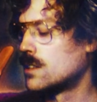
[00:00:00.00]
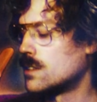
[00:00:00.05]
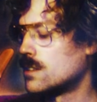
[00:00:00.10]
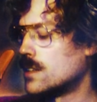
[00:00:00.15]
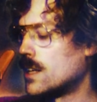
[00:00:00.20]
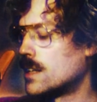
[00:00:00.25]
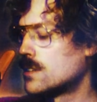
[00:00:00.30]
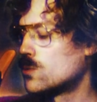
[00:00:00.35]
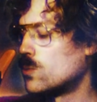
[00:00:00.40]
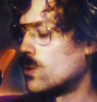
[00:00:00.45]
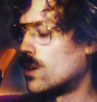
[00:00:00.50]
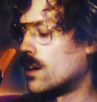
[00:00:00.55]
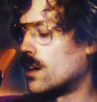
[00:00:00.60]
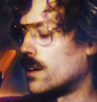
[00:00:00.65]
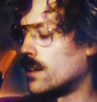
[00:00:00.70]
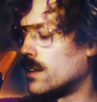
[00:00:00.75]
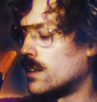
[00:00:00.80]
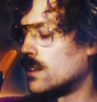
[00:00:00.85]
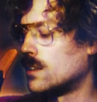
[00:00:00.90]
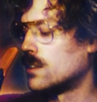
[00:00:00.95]
That's
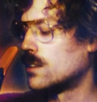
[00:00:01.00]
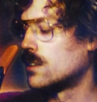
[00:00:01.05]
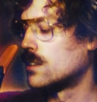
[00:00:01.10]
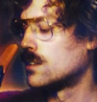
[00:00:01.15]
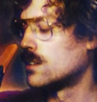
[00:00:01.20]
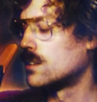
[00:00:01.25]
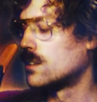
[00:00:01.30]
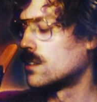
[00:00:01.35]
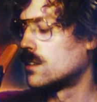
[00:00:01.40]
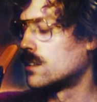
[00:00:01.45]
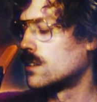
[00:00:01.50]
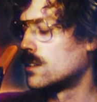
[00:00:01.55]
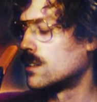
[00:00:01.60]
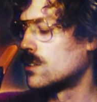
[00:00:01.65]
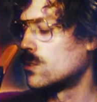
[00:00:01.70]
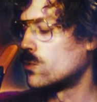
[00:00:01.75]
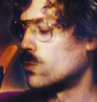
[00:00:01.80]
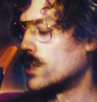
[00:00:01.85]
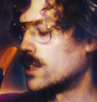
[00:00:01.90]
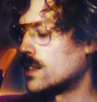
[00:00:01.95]
why,
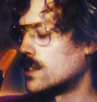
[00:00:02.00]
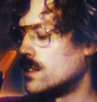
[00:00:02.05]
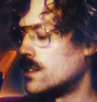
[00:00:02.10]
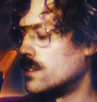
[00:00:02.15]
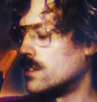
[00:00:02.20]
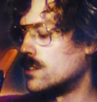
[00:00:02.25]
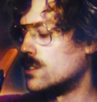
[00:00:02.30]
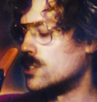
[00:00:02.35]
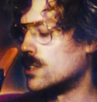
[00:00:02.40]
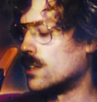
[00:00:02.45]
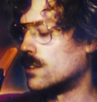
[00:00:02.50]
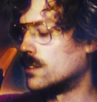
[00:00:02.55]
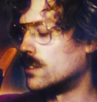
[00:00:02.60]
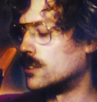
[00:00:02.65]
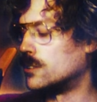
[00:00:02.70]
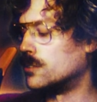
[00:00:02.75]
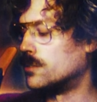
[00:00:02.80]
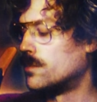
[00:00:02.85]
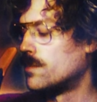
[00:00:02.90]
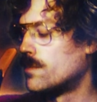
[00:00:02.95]
within the
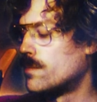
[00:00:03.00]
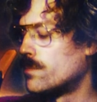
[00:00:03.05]
jail,